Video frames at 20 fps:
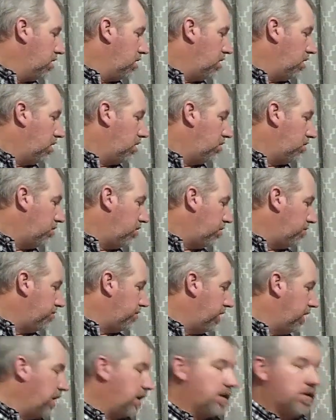A little
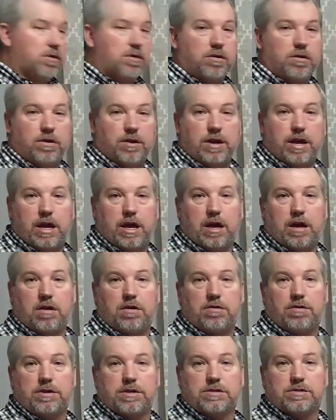update on
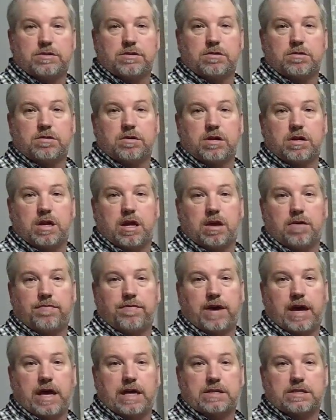how it's doing, how
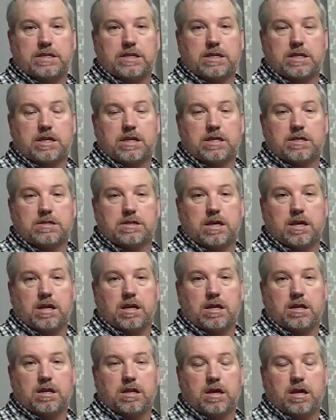fast it is, and